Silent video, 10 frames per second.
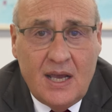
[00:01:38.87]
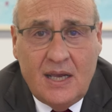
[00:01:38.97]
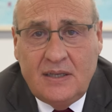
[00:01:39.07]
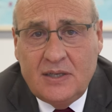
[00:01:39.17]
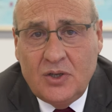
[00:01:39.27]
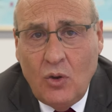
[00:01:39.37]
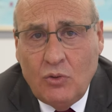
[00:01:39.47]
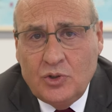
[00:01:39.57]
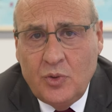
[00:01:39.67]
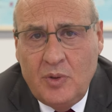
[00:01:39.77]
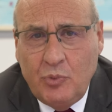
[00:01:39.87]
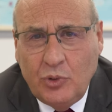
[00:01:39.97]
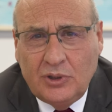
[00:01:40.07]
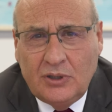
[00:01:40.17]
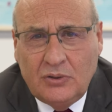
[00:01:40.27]
It is also
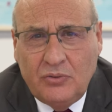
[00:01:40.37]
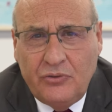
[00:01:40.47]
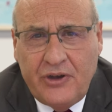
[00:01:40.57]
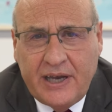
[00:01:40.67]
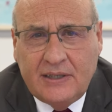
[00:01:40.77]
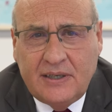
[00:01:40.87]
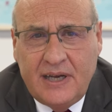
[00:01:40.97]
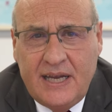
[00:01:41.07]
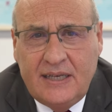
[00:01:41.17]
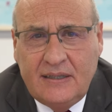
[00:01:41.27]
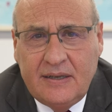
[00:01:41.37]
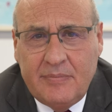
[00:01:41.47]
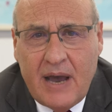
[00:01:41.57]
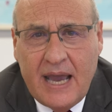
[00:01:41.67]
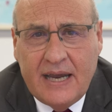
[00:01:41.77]
important to factor in the
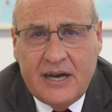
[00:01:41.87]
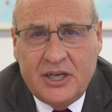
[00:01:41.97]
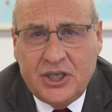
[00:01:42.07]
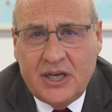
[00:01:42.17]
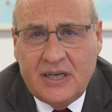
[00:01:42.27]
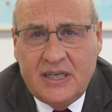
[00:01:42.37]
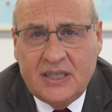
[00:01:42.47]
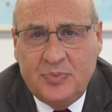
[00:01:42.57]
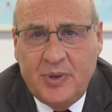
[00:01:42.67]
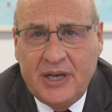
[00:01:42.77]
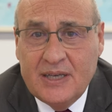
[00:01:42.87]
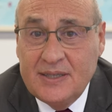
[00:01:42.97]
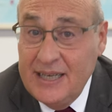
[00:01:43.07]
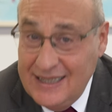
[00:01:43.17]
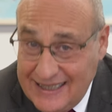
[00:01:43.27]
migration
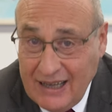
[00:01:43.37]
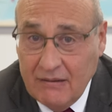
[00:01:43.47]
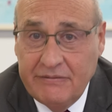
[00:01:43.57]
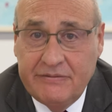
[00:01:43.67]
experience itself,